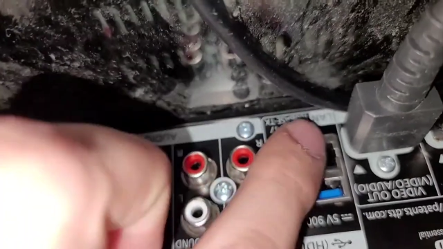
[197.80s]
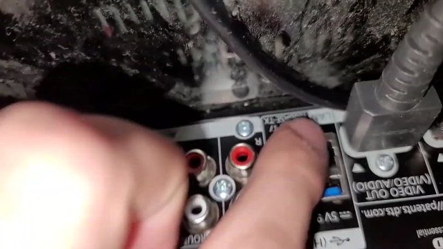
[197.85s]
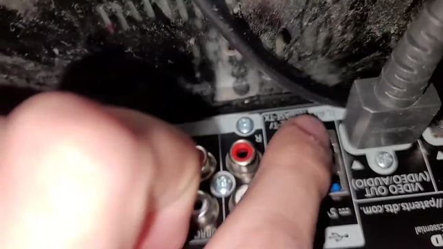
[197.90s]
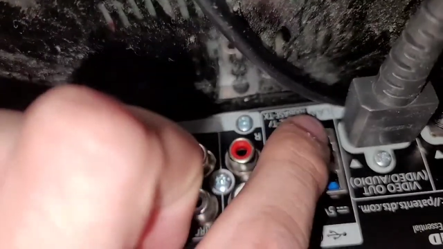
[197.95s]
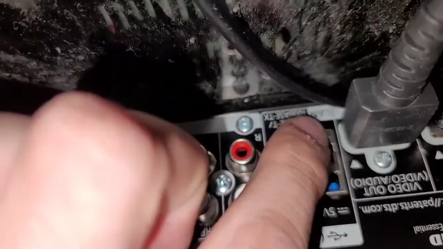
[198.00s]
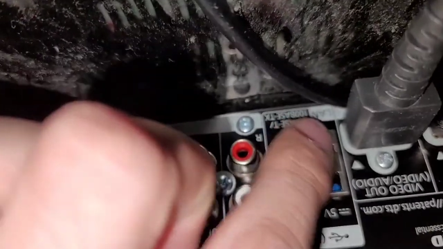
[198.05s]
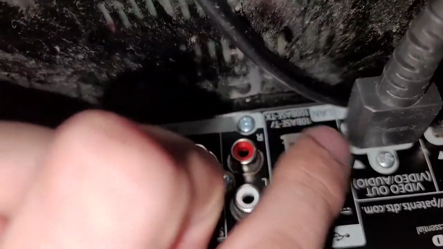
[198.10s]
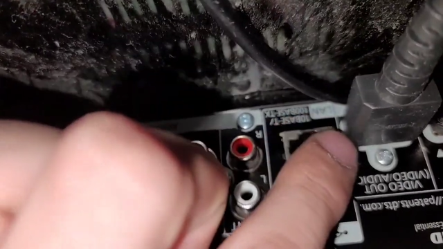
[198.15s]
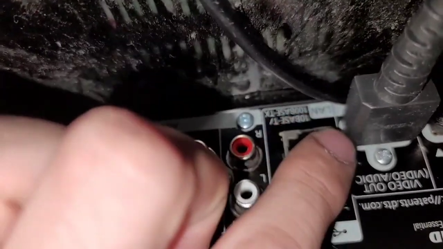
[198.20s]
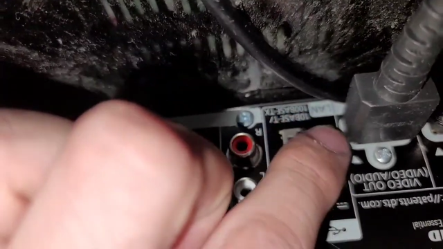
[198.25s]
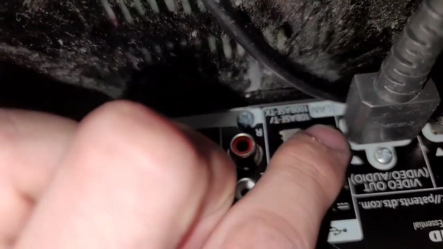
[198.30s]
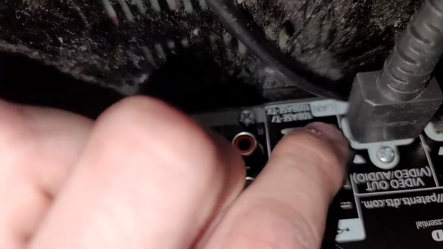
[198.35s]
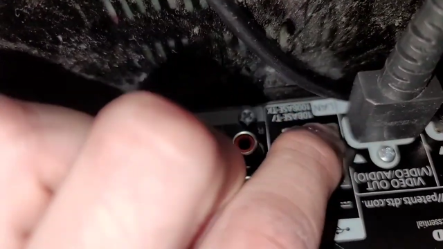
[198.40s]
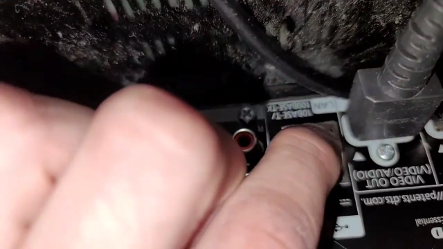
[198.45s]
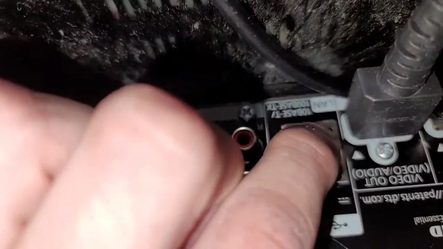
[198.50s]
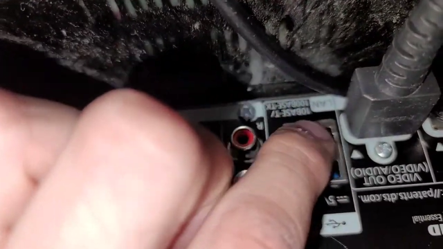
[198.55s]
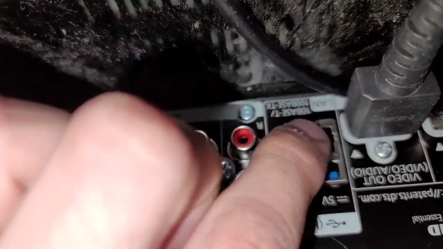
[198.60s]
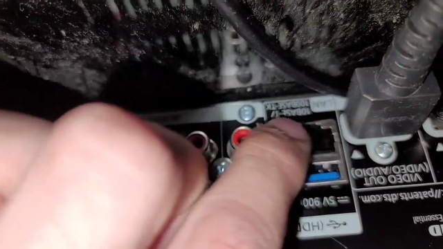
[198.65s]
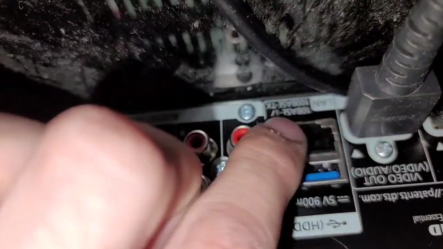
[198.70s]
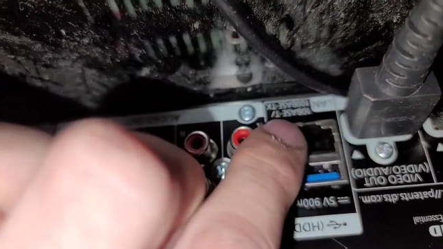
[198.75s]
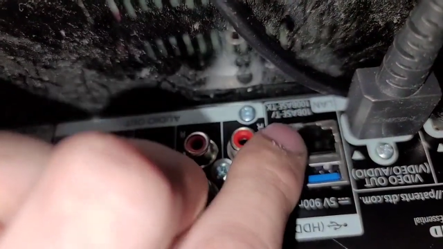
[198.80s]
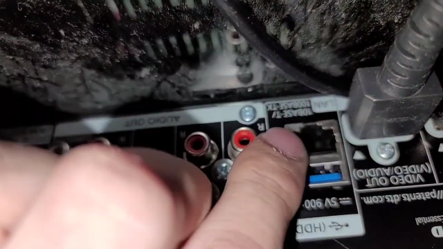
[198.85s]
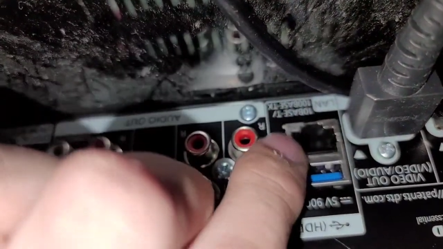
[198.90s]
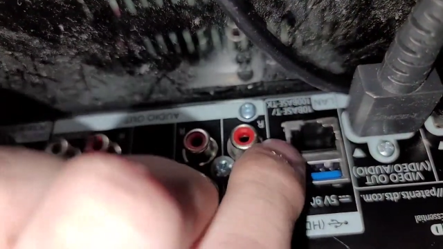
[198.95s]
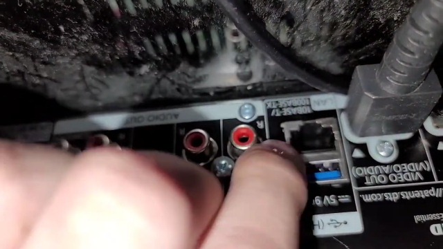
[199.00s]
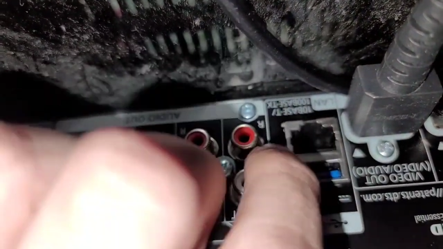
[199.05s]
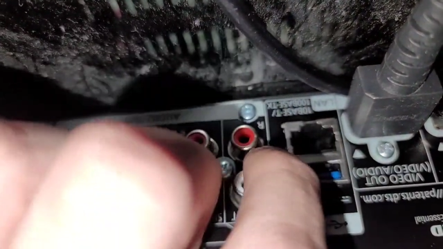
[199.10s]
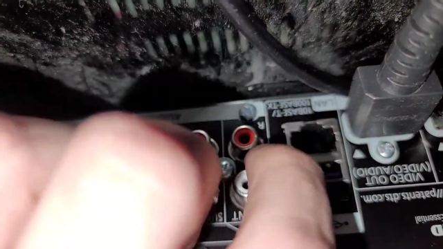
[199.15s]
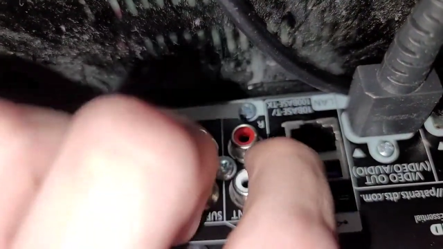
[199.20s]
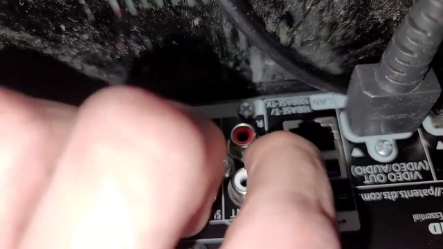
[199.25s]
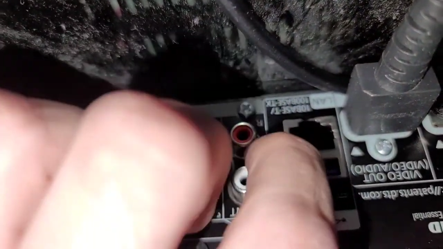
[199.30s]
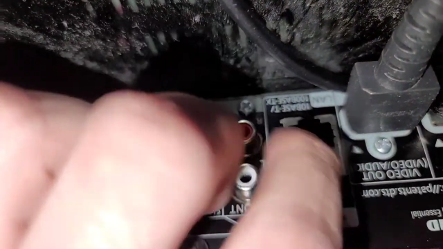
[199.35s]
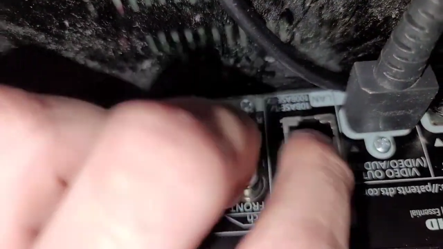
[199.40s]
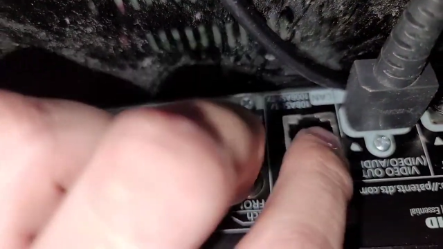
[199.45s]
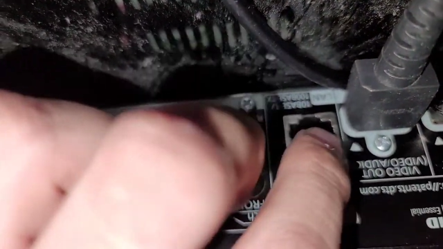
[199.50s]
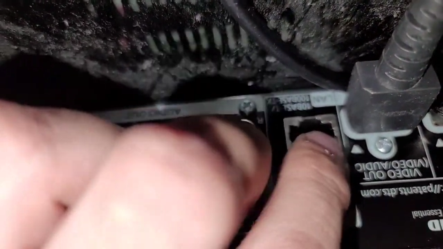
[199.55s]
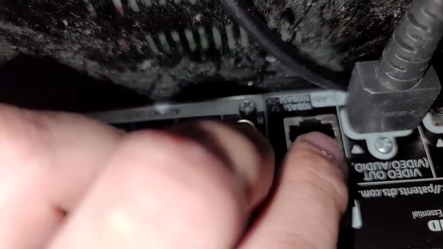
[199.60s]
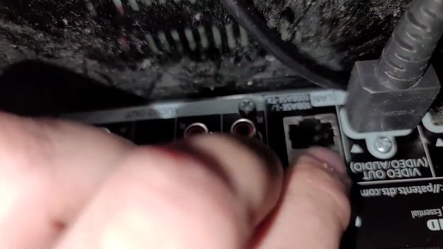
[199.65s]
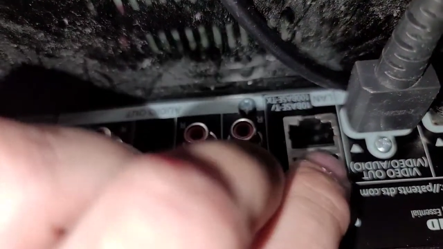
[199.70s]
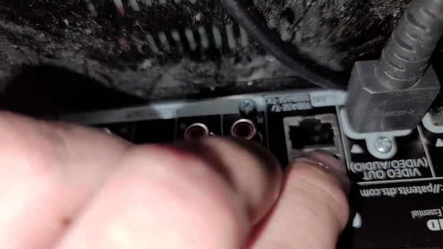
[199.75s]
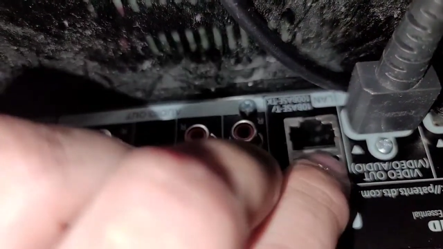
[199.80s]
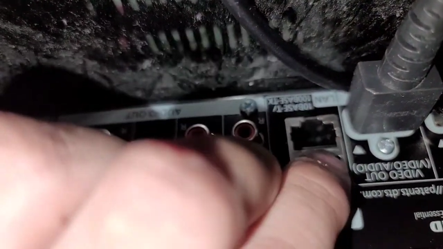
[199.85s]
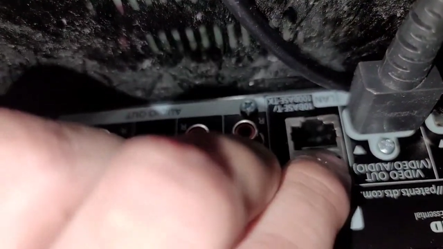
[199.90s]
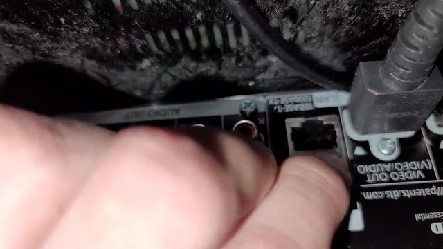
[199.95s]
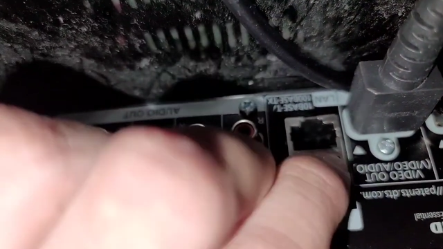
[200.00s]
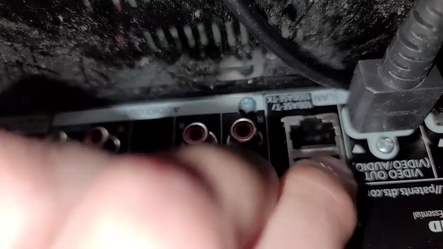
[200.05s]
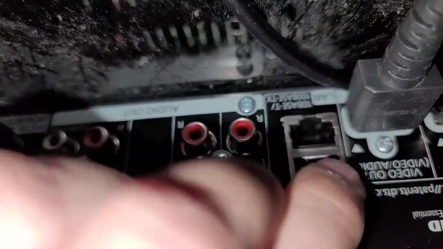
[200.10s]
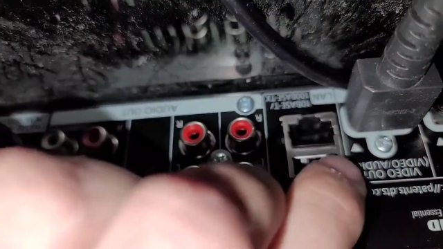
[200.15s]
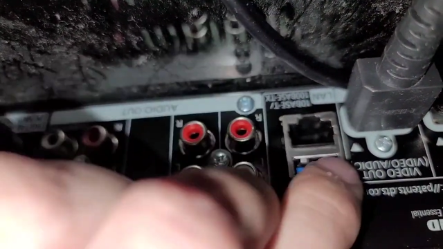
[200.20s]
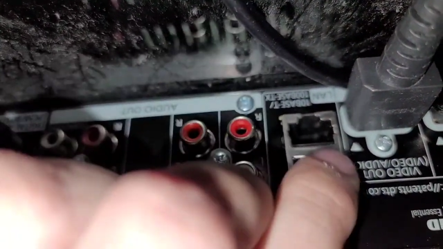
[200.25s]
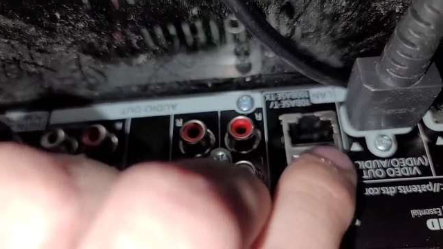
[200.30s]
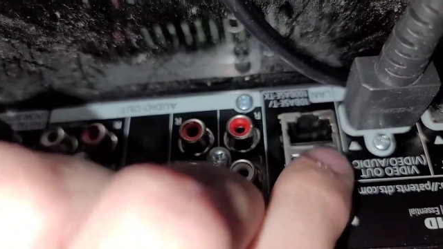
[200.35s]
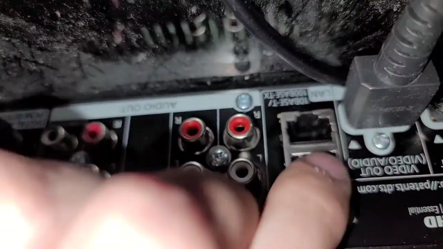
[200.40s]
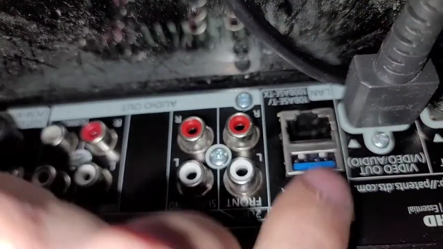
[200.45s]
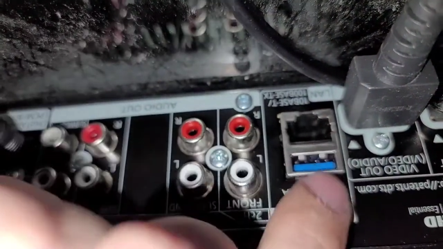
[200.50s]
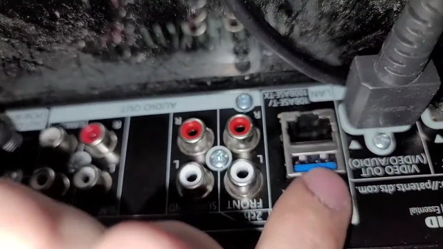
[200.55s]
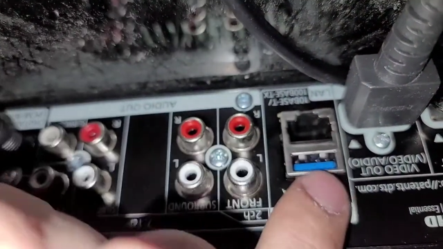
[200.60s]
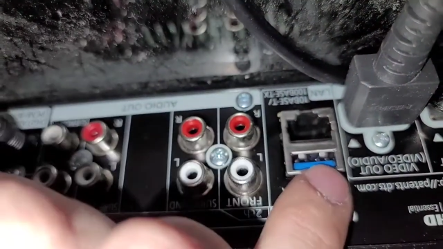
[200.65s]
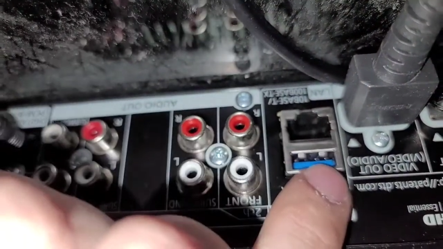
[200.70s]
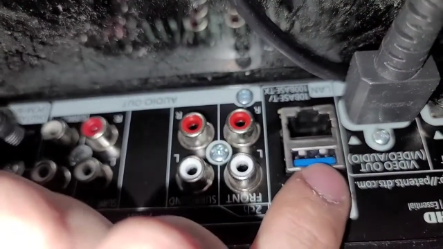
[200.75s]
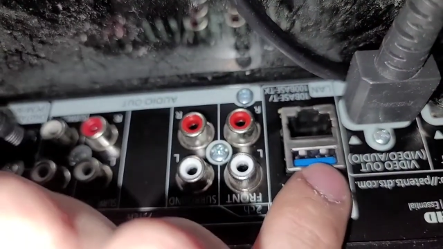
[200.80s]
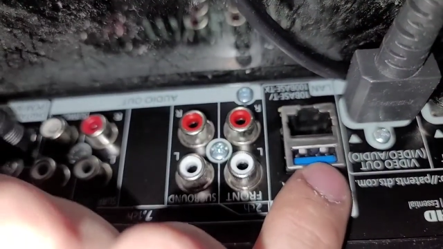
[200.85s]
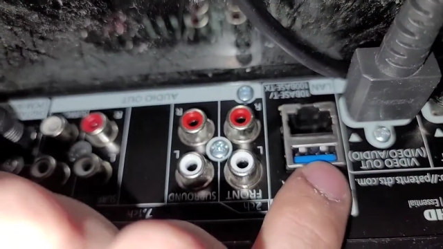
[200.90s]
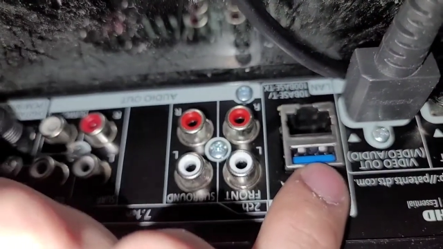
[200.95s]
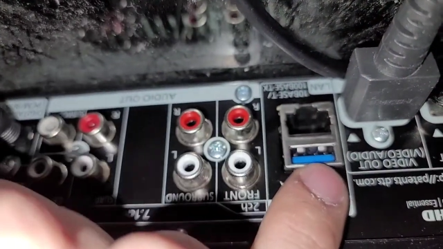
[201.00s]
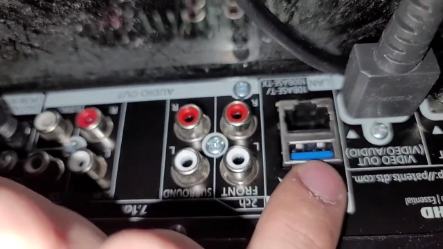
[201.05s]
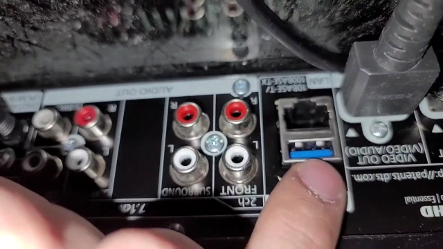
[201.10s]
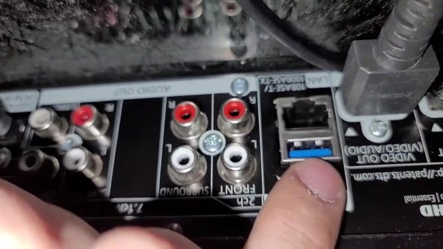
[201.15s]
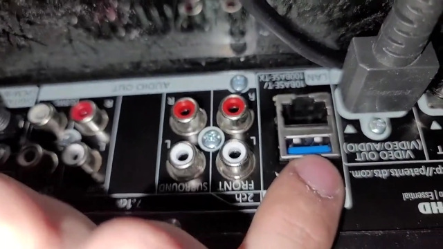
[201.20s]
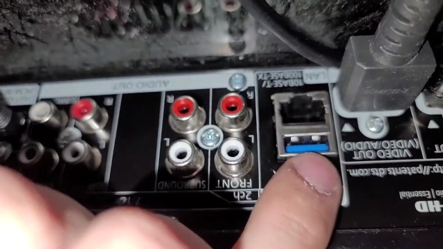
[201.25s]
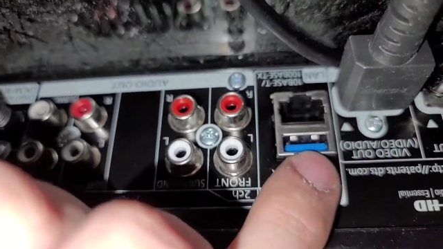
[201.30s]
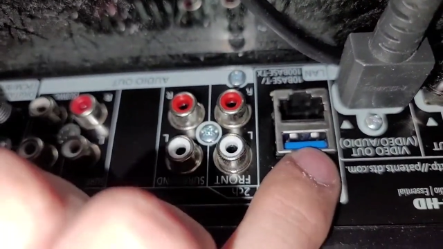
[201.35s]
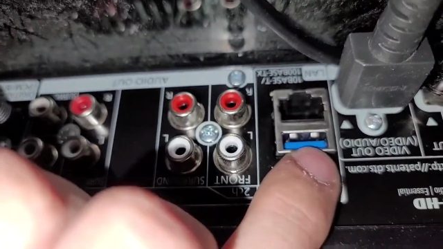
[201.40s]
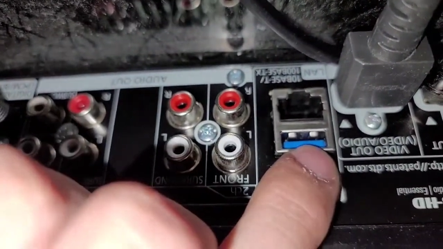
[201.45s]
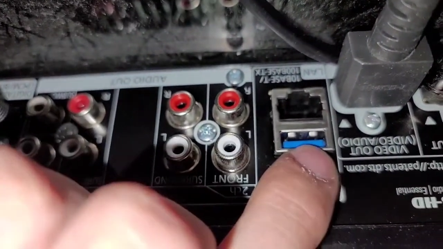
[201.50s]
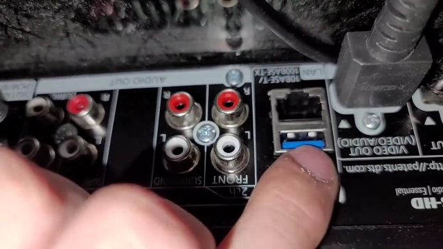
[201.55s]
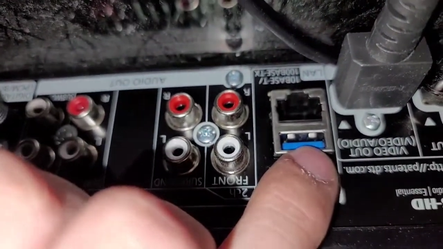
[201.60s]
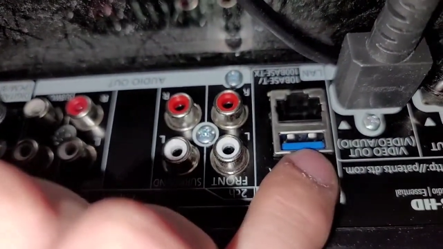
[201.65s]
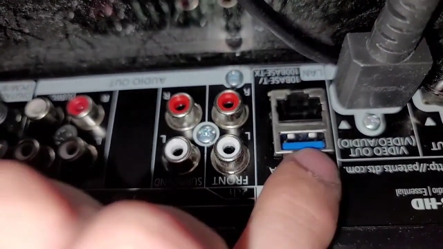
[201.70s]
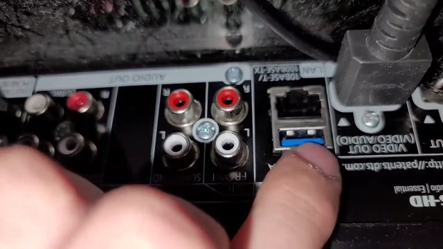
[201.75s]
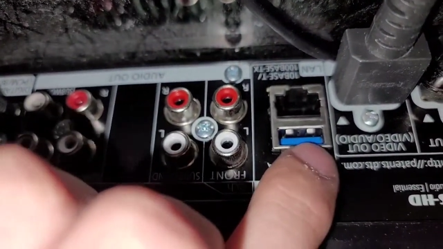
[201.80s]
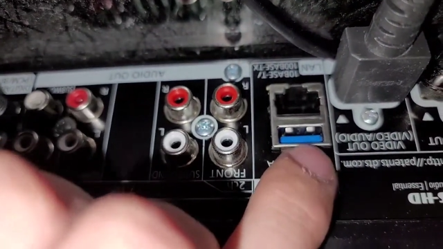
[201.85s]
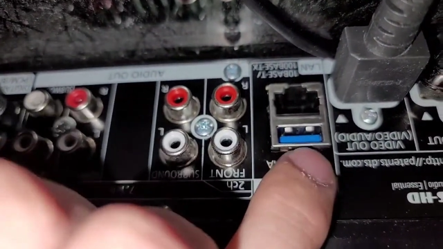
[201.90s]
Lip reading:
(no speaker visible)